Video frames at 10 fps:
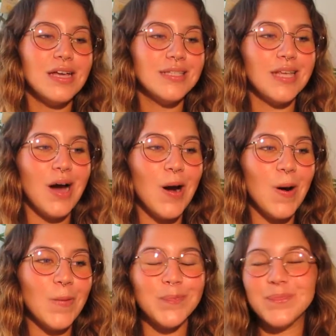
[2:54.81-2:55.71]

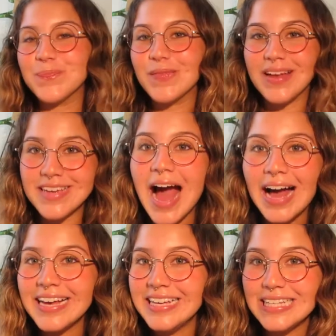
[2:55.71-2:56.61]
So
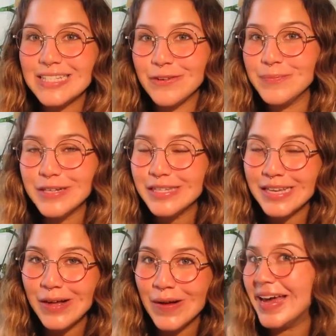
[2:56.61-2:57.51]
yeah, he's from Brazil.